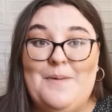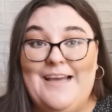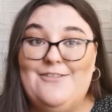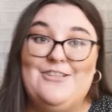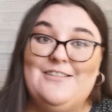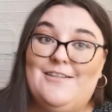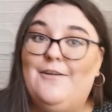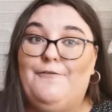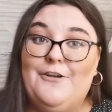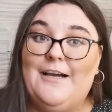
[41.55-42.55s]
pay to use
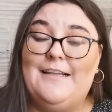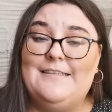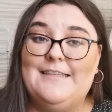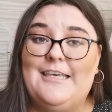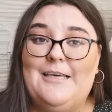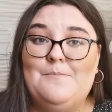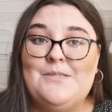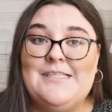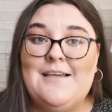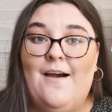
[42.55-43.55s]
different color
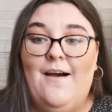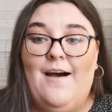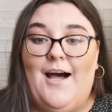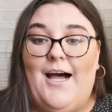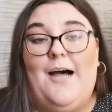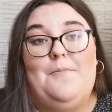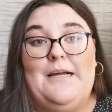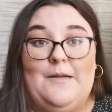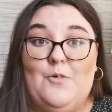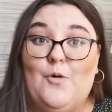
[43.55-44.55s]
schemes,
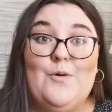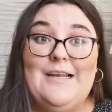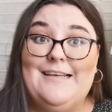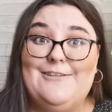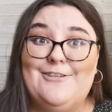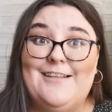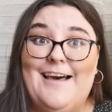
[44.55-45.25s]
and I'm not really into